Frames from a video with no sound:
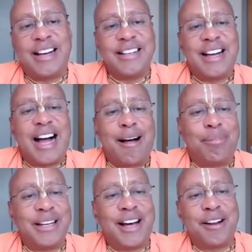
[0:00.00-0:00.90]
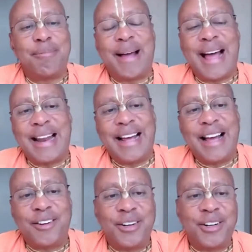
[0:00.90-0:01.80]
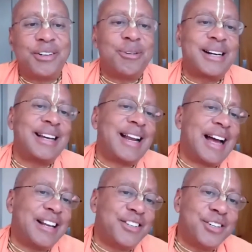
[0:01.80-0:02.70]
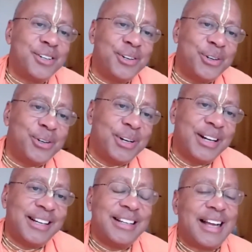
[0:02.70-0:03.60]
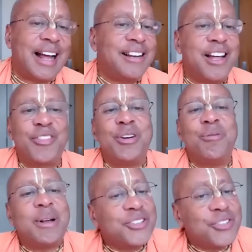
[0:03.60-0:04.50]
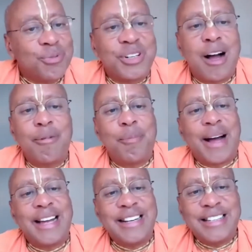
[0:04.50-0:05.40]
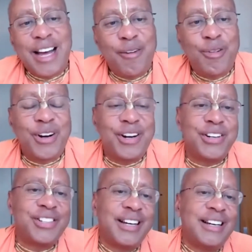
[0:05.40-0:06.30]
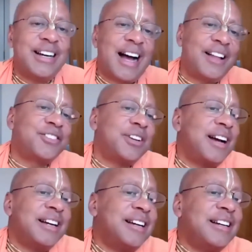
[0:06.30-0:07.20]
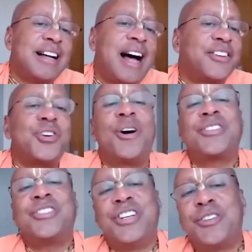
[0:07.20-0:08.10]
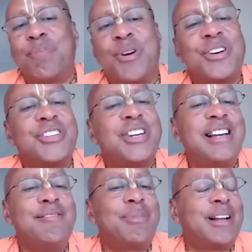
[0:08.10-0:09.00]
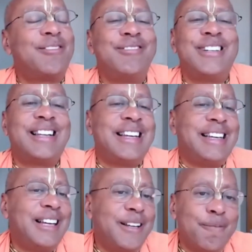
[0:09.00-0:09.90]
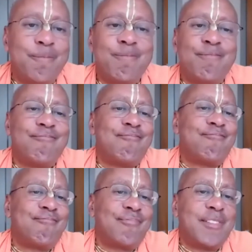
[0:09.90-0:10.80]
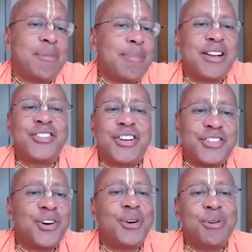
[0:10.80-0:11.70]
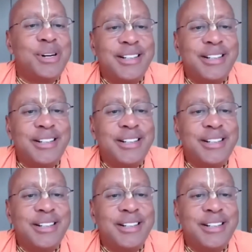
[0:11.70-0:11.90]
hobbling on a bad ankle. What can I do? And nothing much will come of my endeavors. I'll talk to this person, but really, maybe I should just go